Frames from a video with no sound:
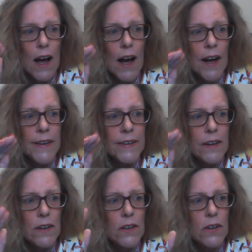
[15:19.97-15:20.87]

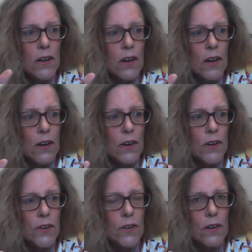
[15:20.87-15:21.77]

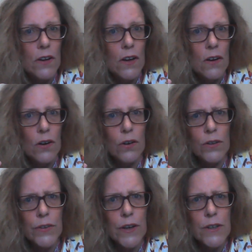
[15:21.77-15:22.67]
unlearn
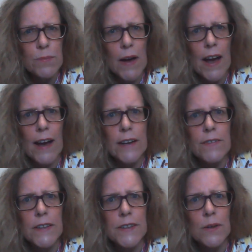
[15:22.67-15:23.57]
all those
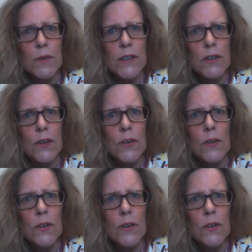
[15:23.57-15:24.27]
behaviors that we do,